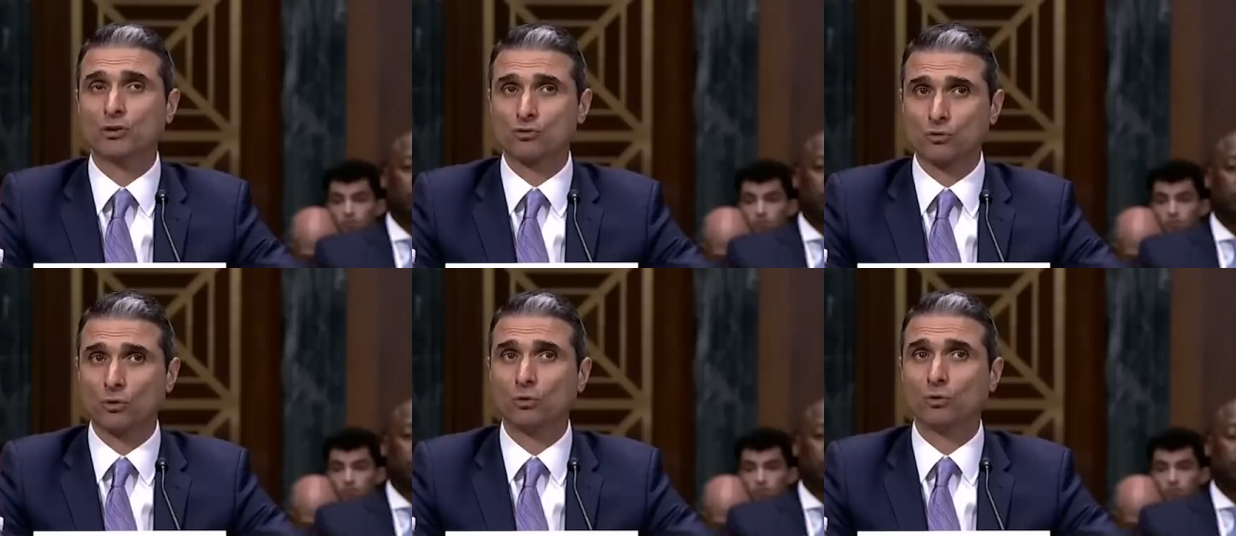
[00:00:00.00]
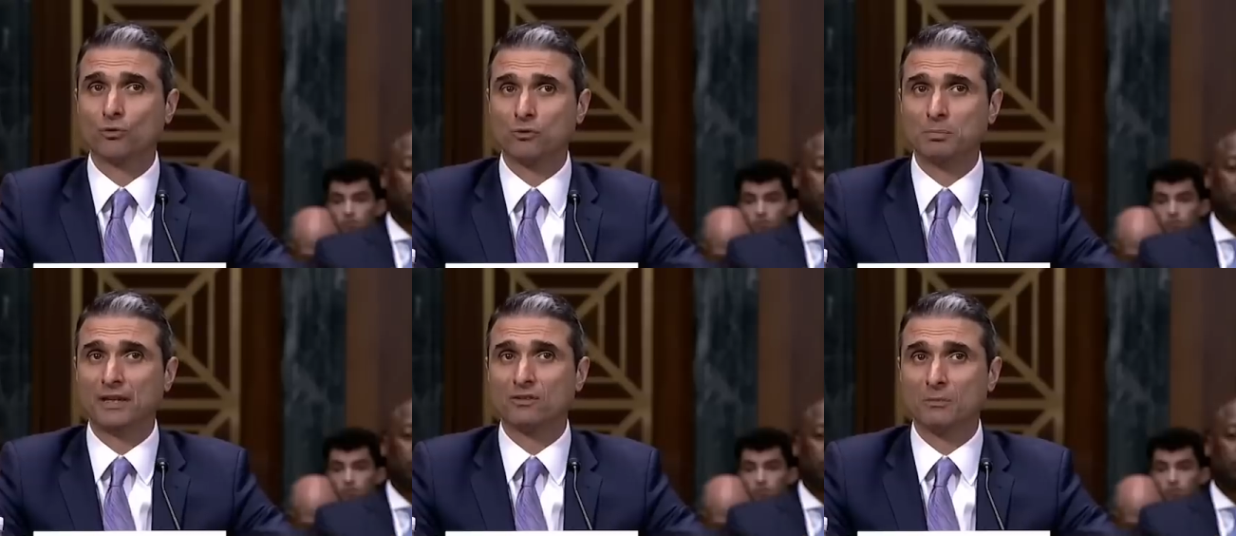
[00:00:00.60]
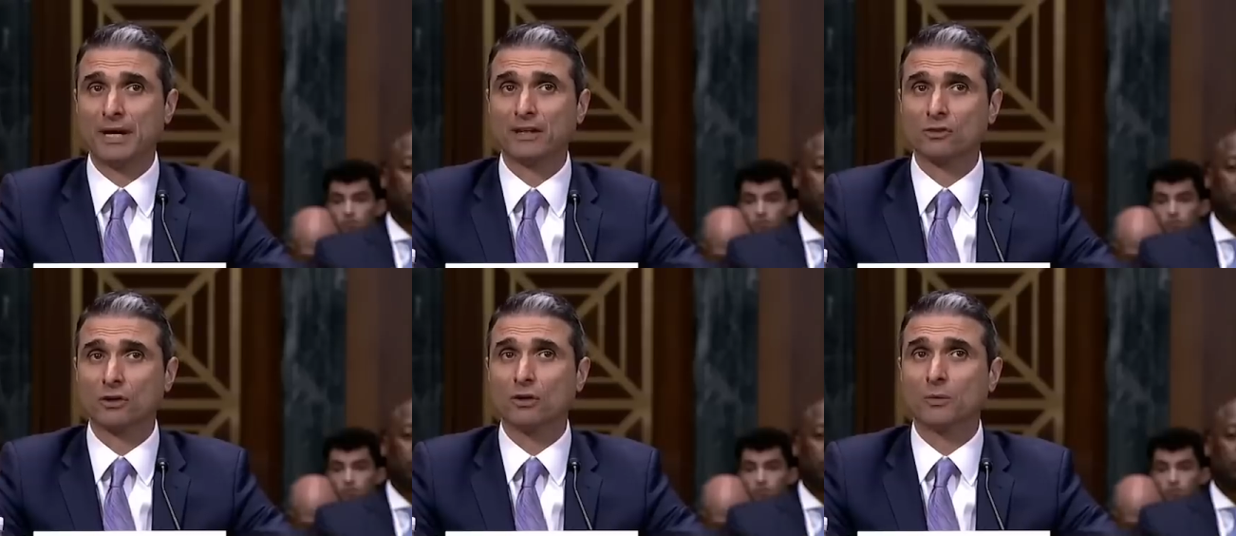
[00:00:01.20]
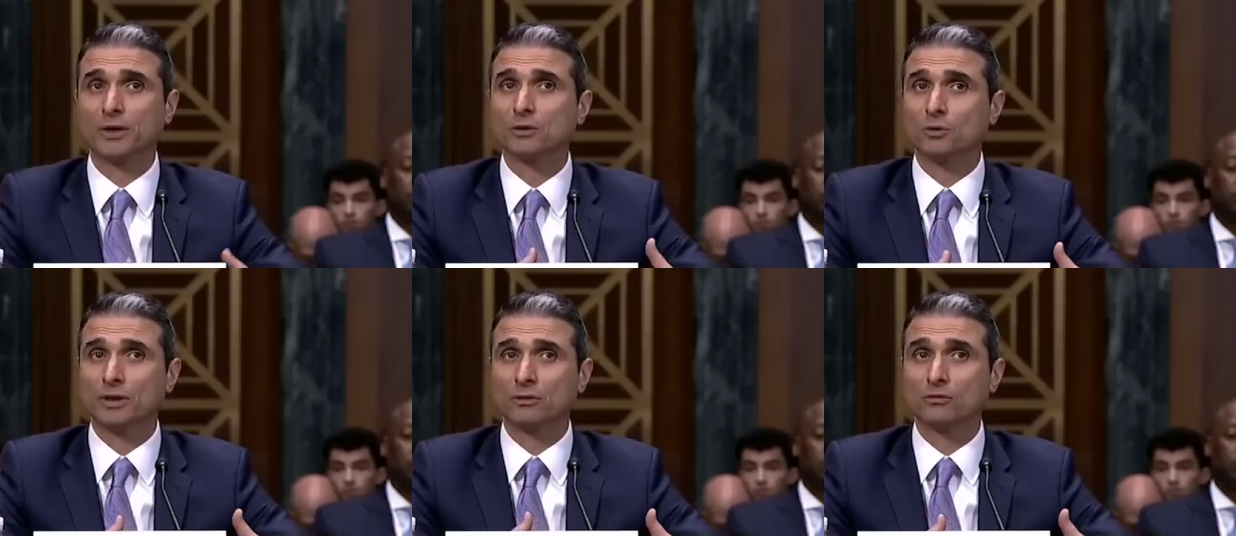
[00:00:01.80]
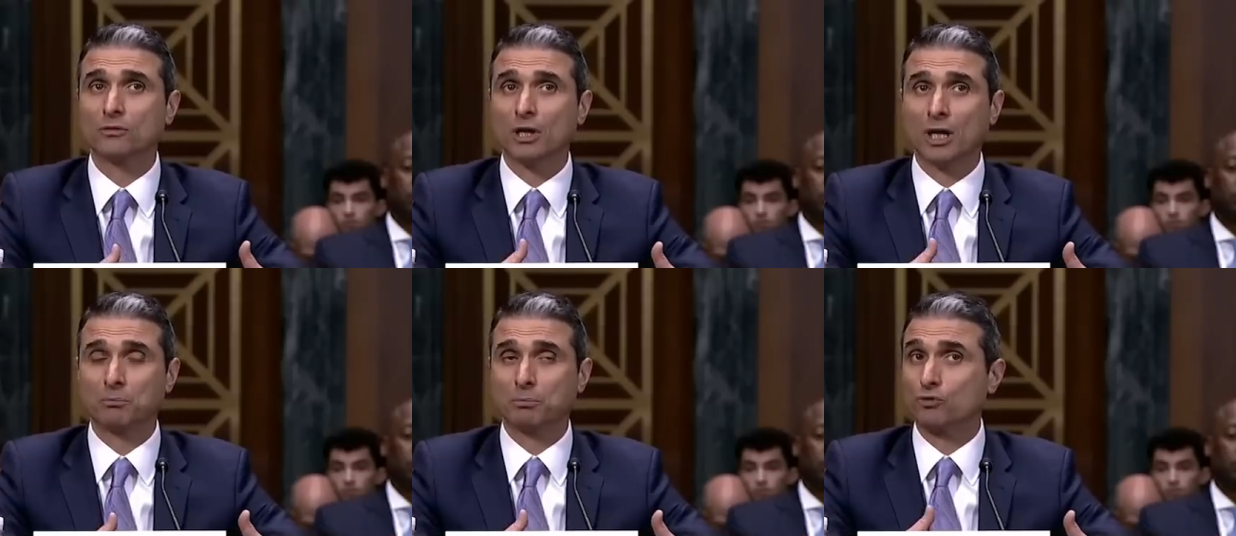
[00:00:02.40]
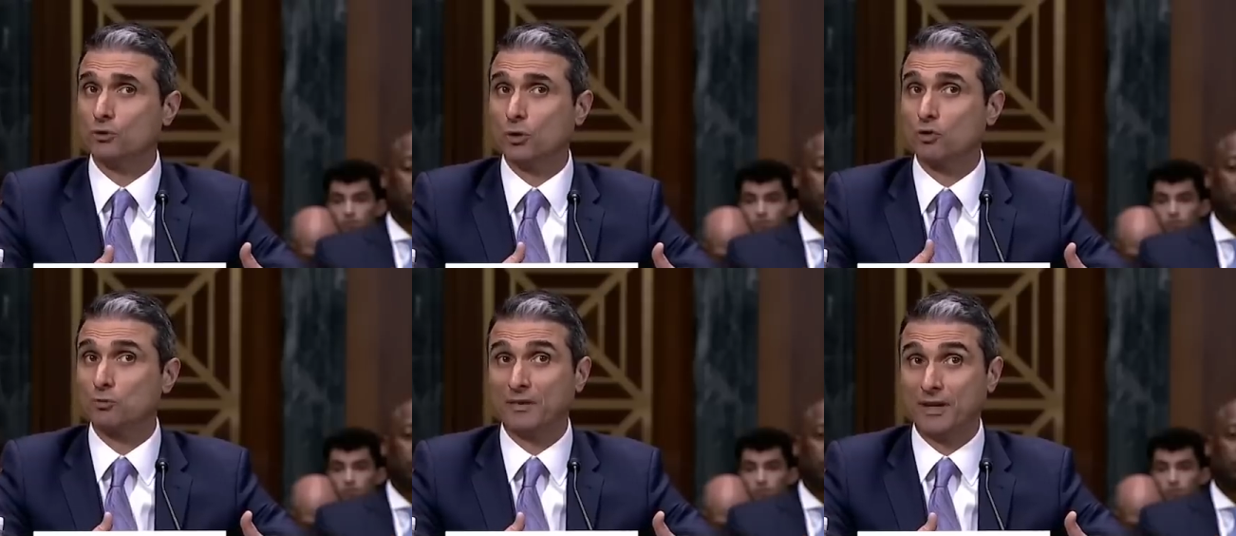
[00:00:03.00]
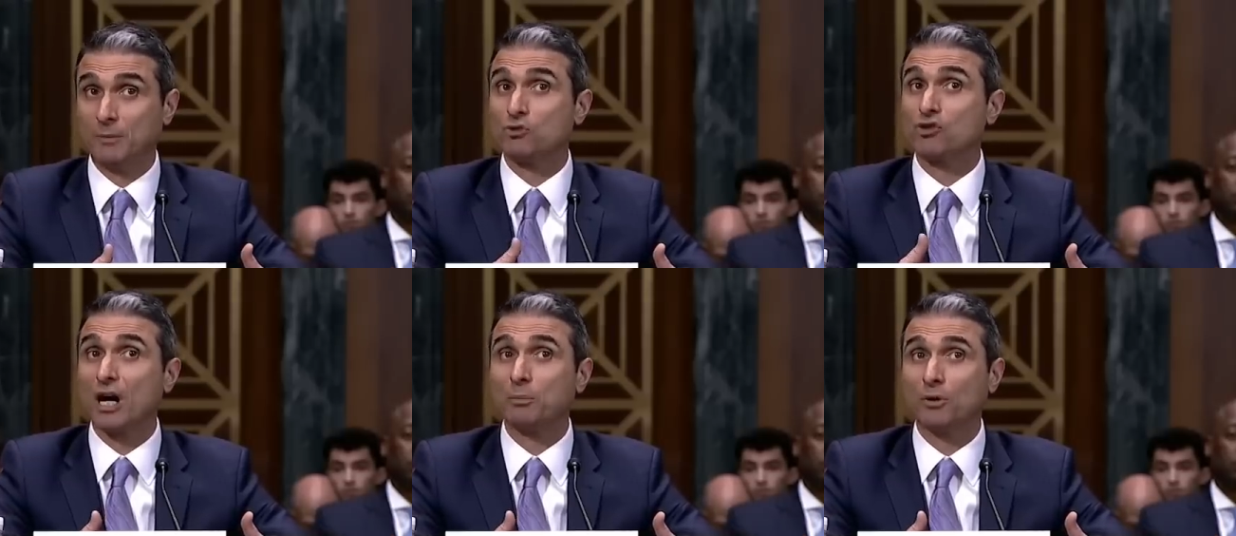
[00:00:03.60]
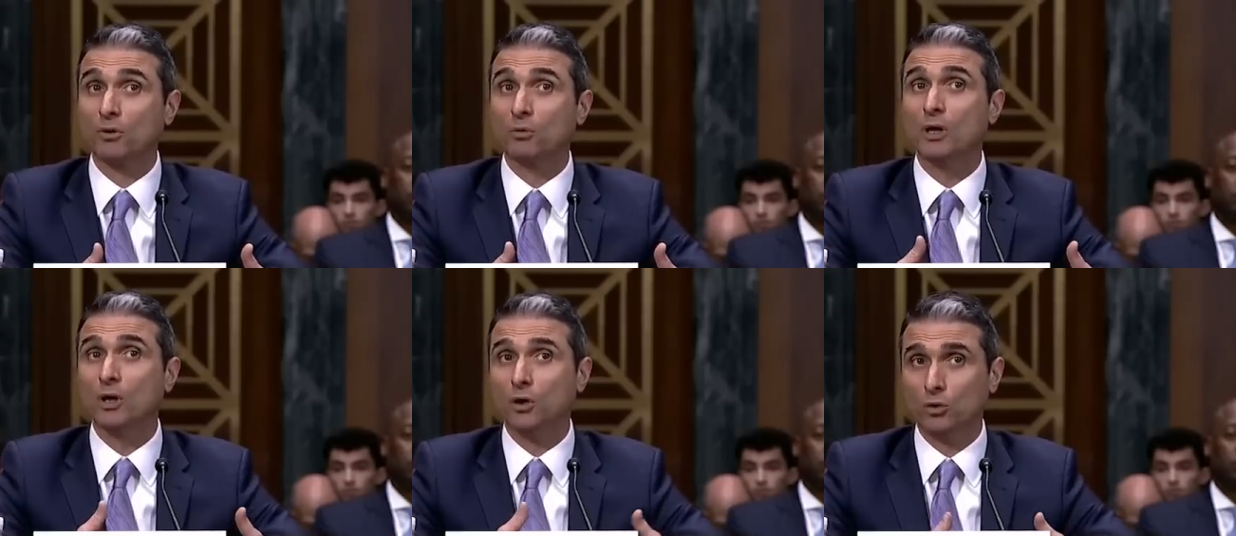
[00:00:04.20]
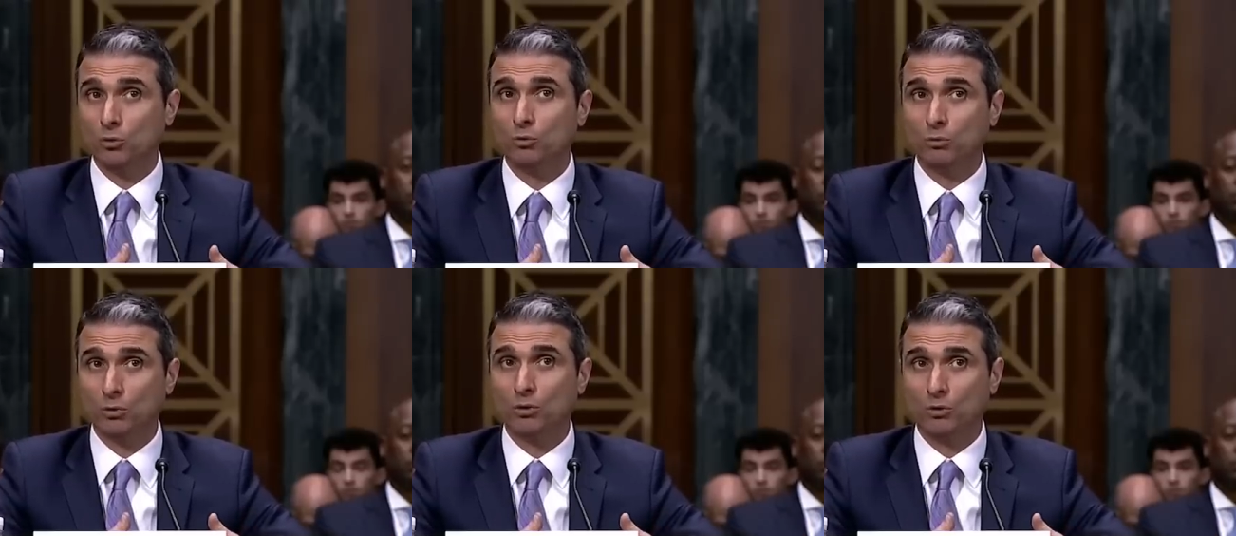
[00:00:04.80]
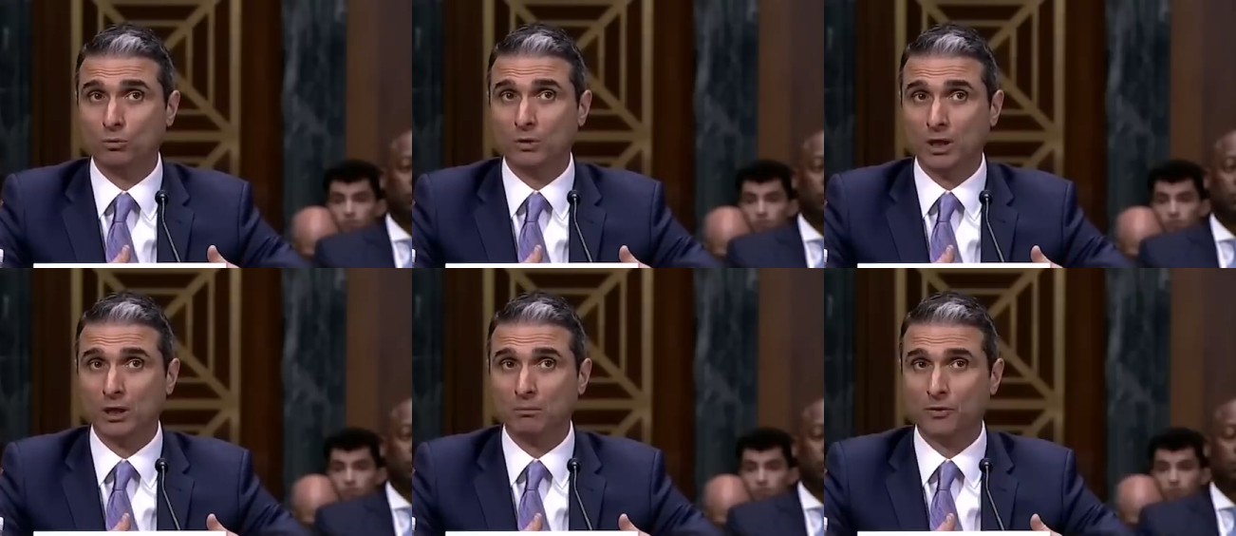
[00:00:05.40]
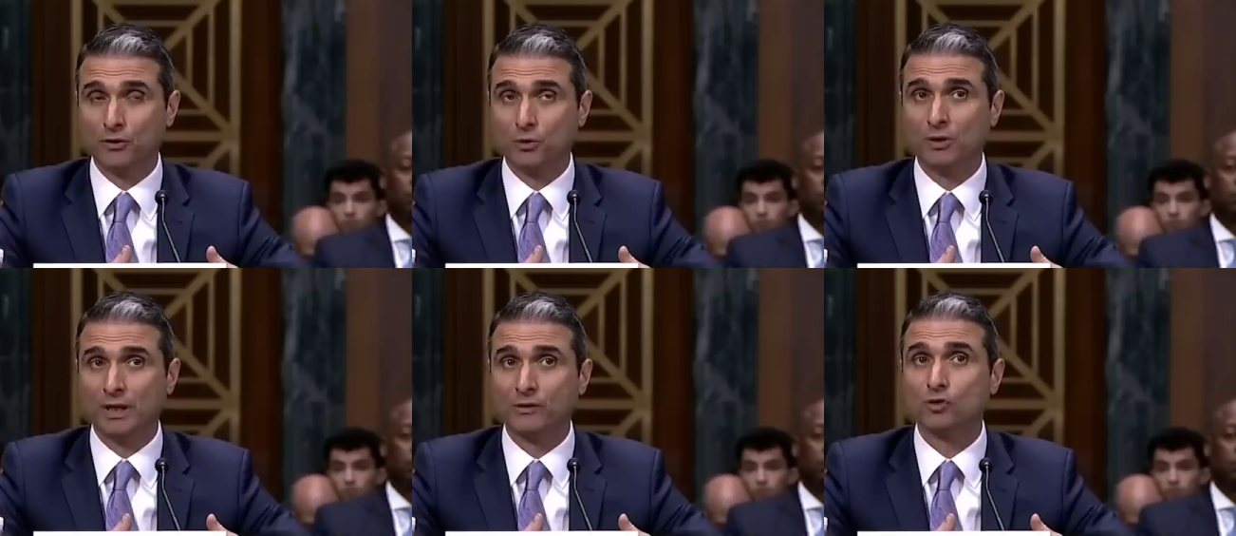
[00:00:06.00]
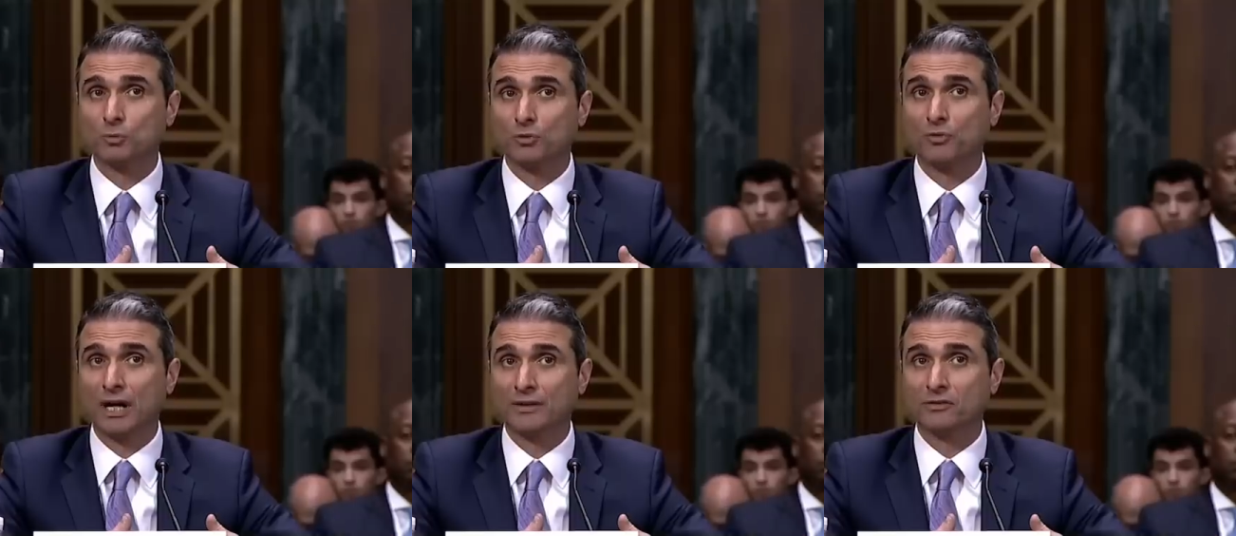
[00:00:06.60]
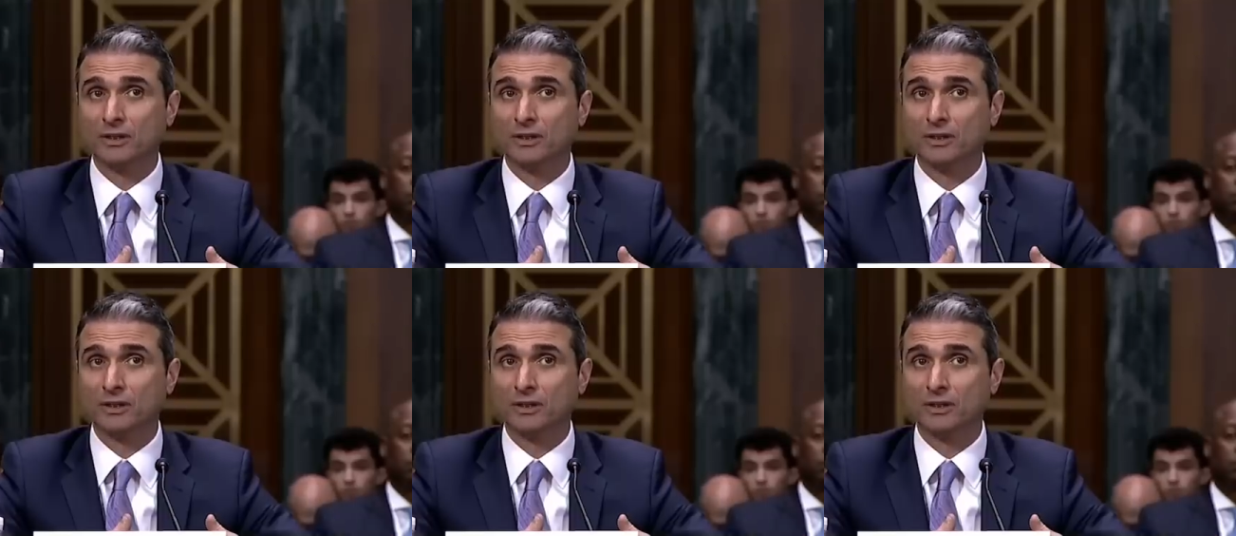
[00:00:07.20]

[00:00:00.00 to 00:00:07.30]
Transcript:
Speaker 1: controlled space in Mexico, including uh, a person who goes by the name Chapo, who, who uh, the unit I supervised